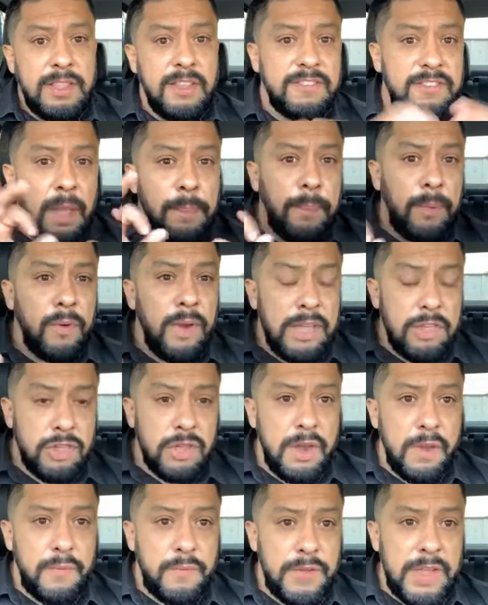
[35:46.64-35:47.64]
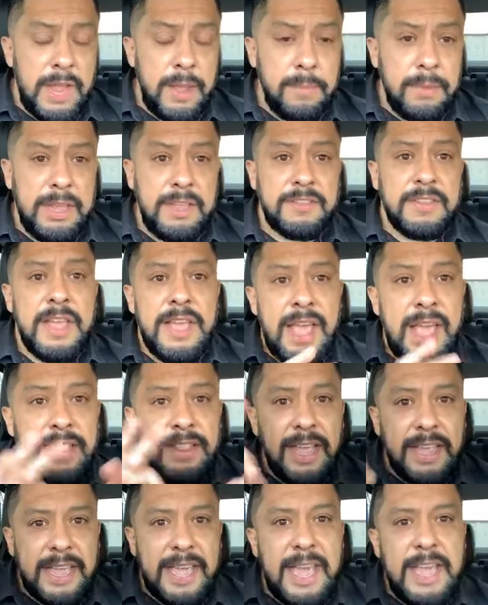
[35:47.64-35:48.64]
The separation of families
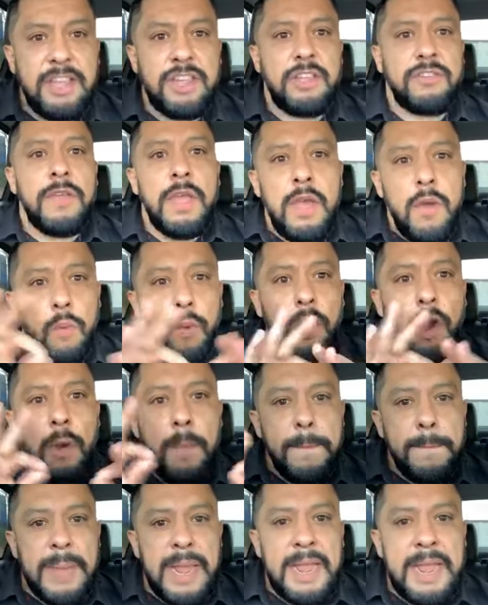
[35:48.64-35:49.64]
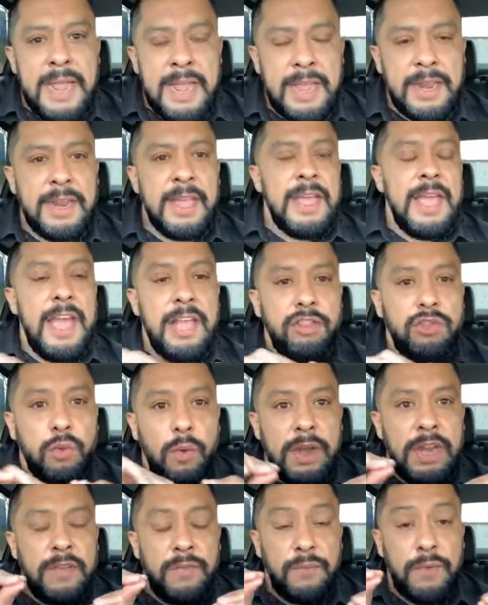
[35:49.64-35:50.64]
and the cages were made in
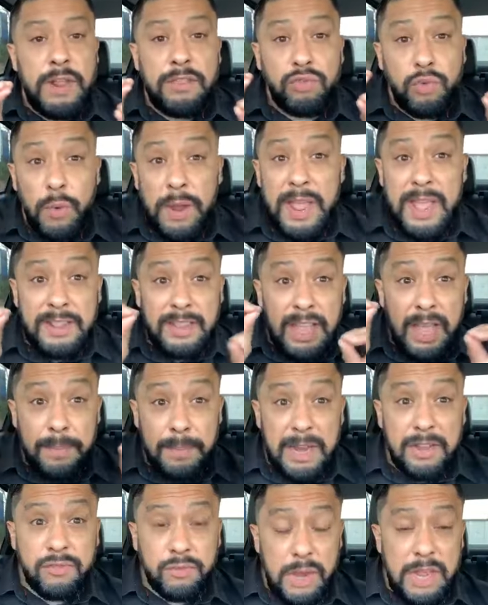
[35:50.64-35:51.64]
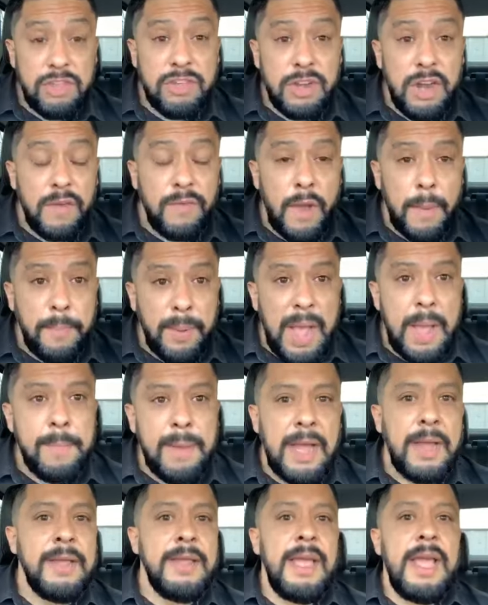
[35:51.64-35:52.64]
the administration of
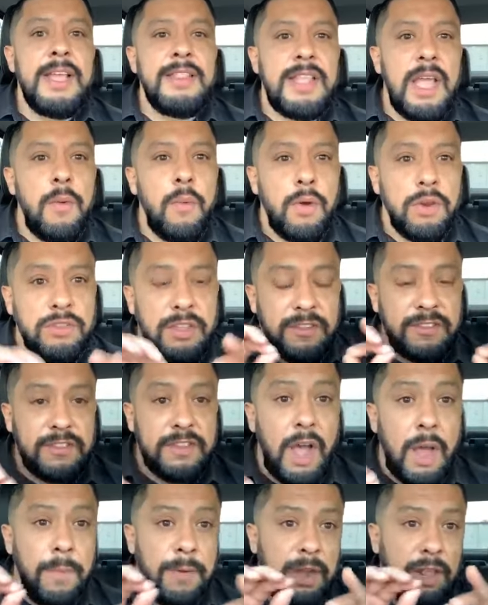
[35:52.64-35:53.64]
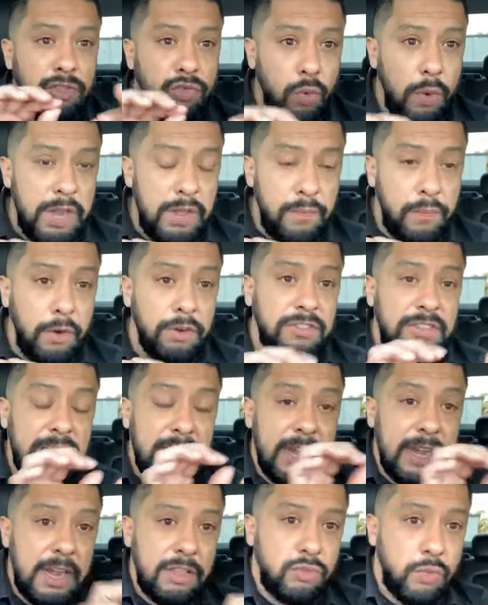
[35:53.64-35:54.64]
Obama, and they were discovered in
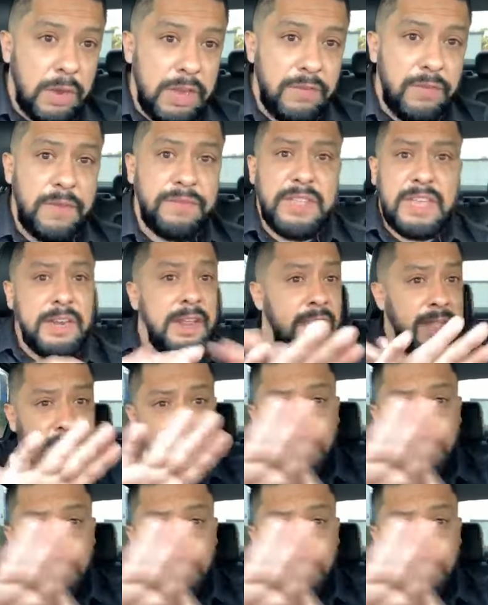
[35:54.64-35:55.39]
2014 and in 2015.